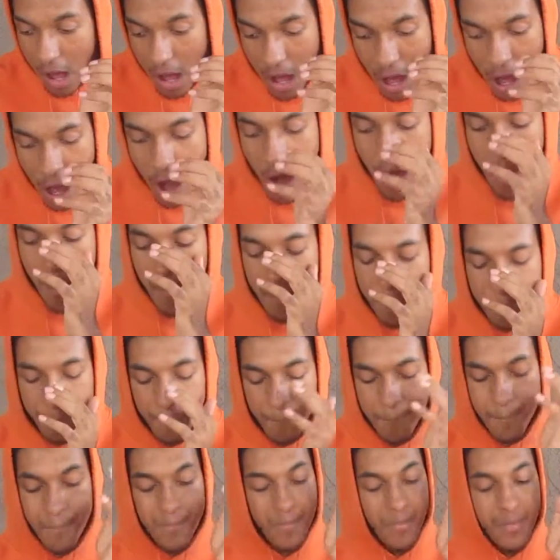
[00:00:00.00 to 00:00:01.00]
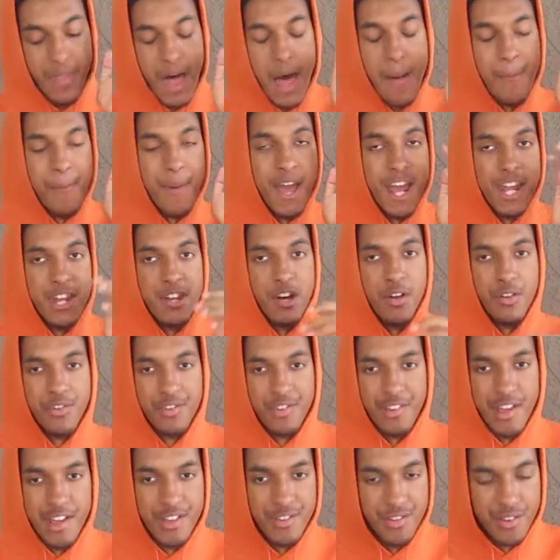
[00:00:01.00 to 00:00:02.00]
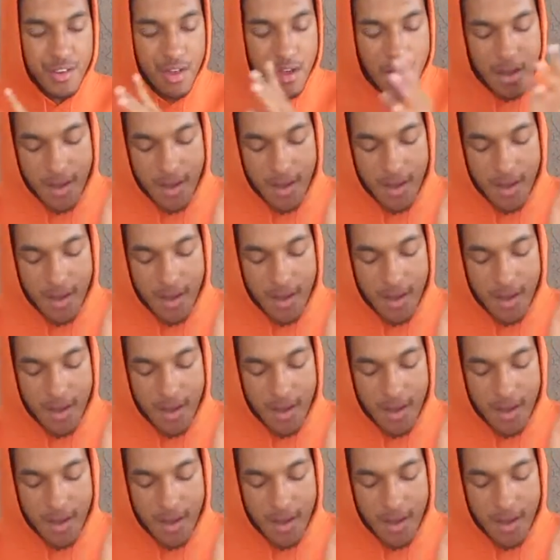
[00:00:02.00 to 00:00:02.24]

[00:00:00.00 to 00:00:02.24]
Um, that made no sense.